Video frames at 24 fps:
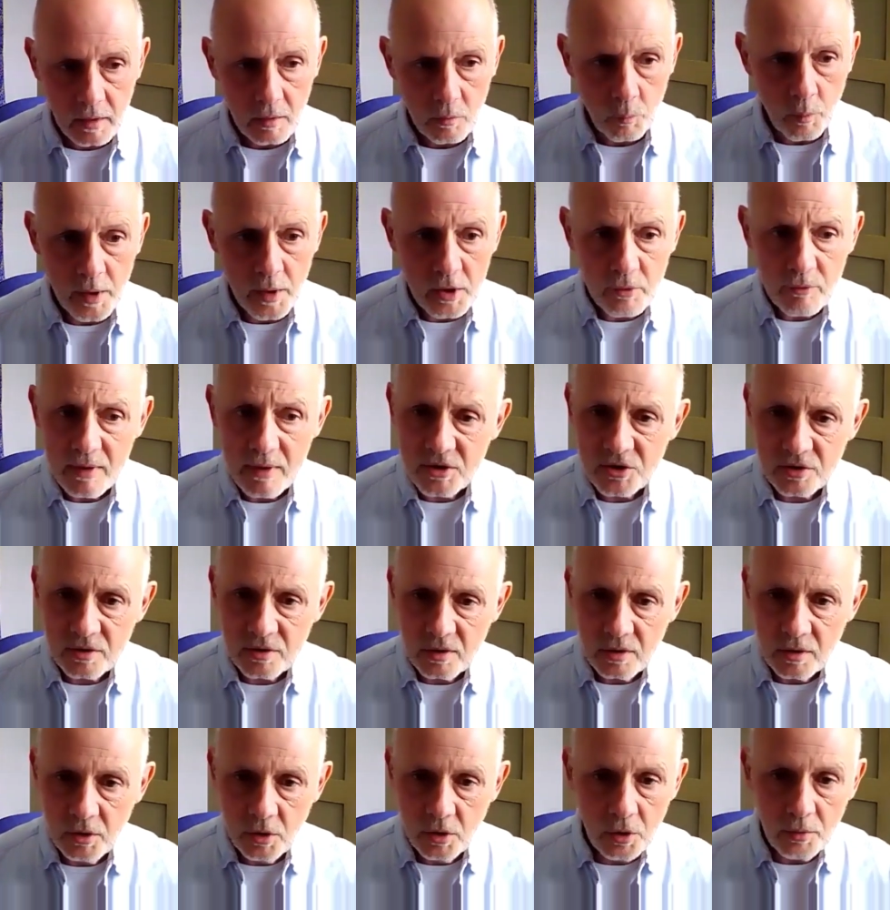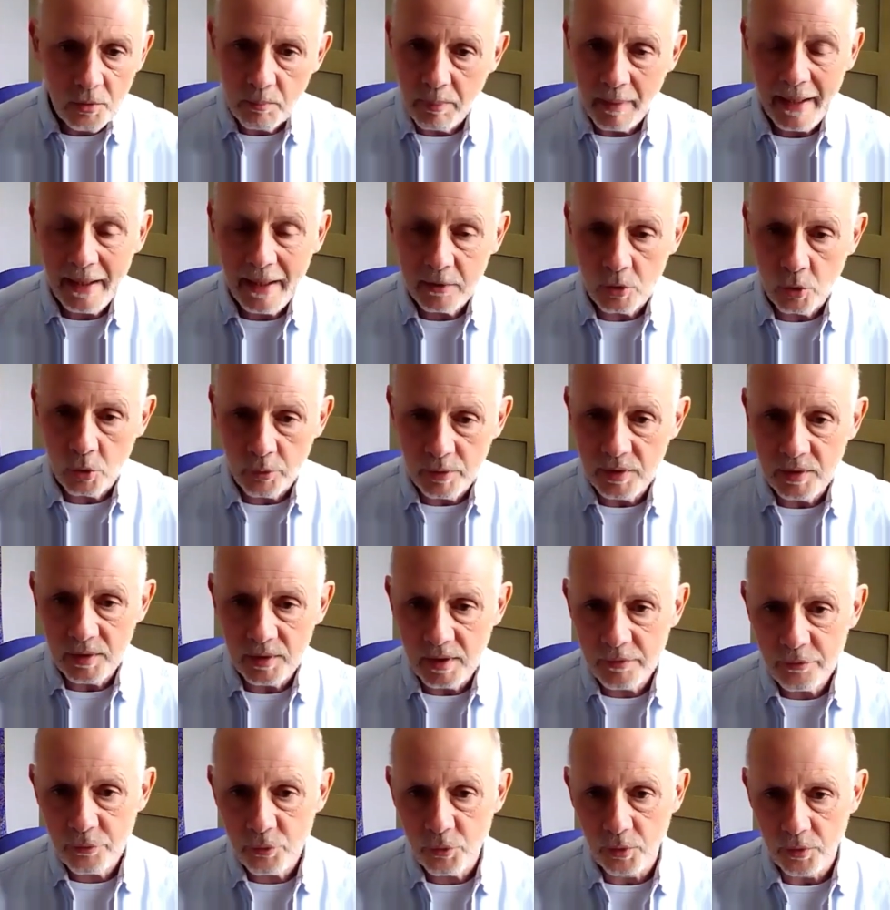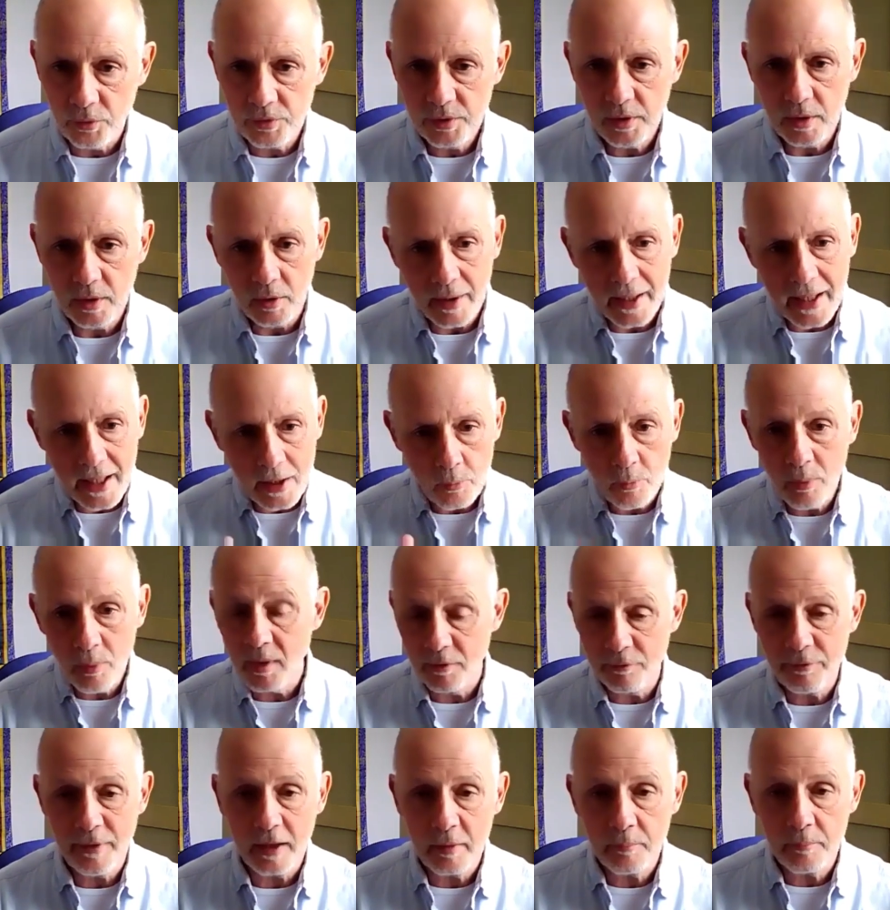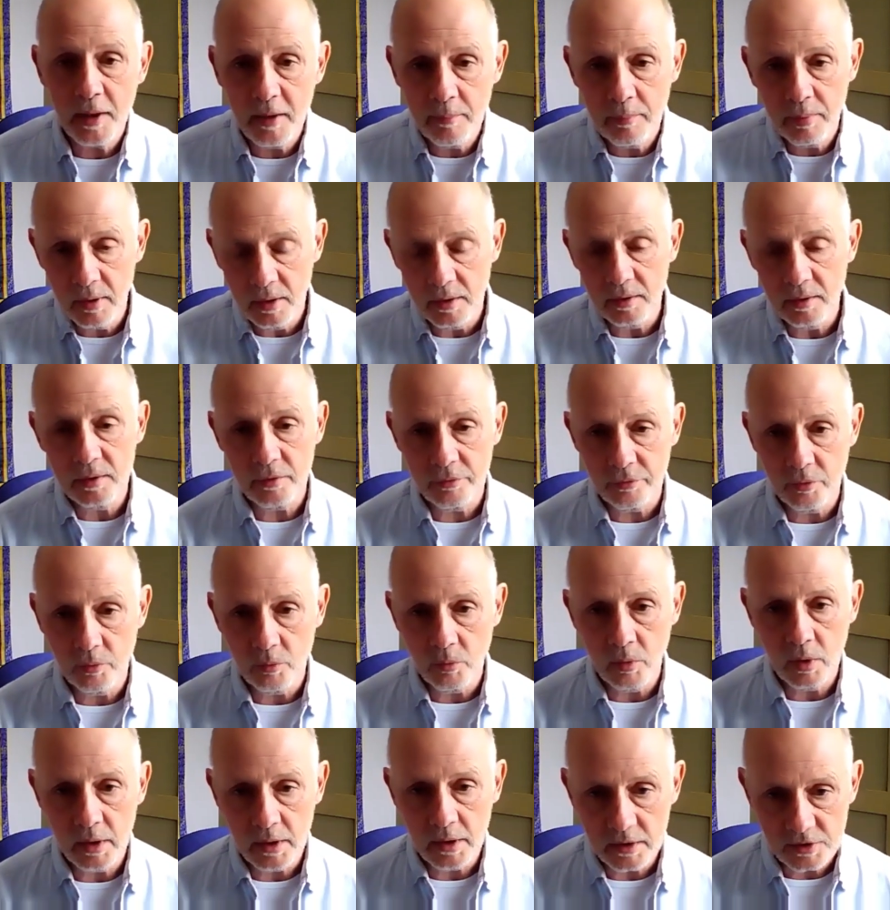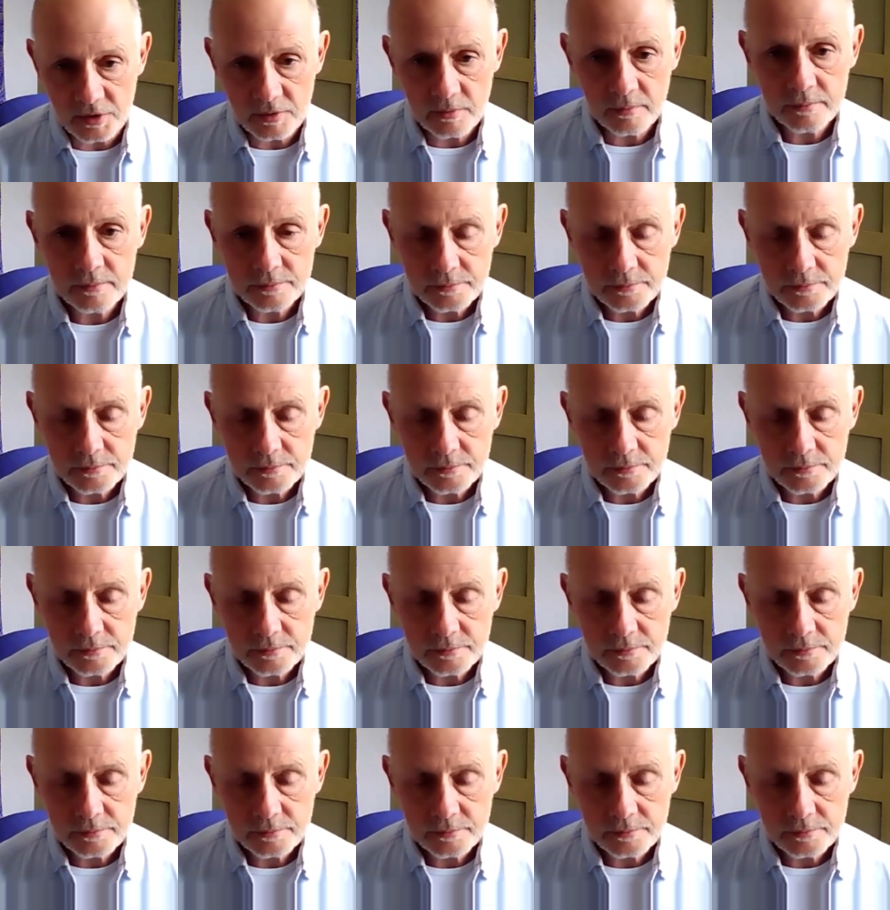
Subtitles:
whether it's good, bad, or indifferent, you know, it will affect people in different ways.